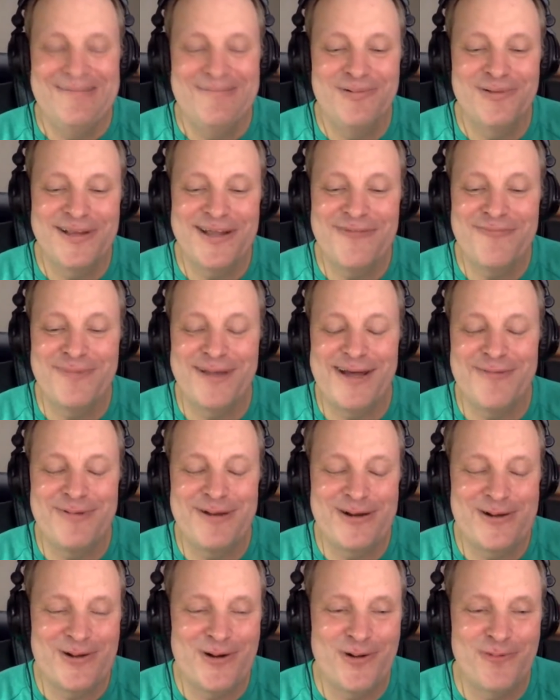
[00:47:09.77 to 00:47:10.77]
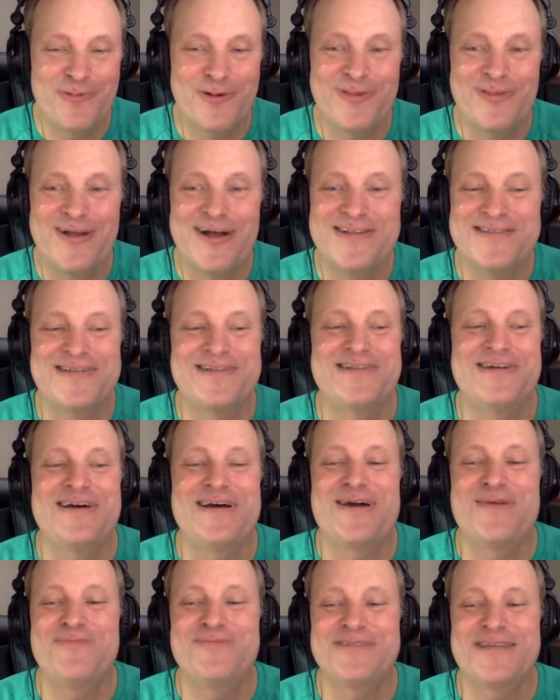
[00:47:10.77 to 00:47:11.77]
Believe me, I've been called one lots of
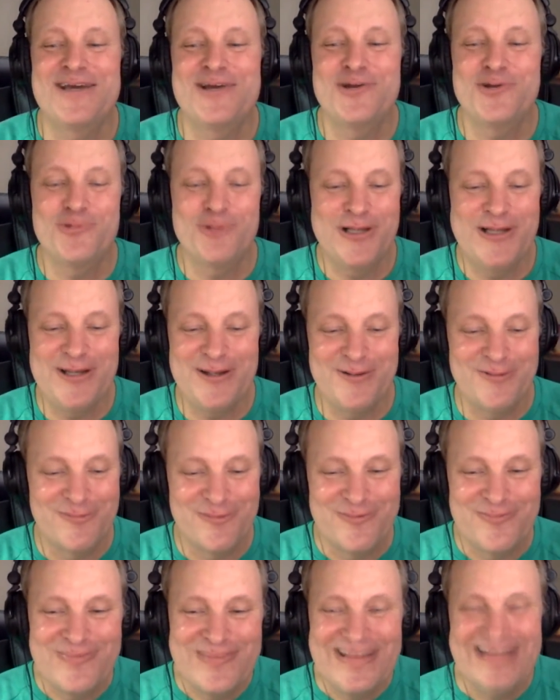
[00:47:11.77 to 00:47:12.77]
times, and you live.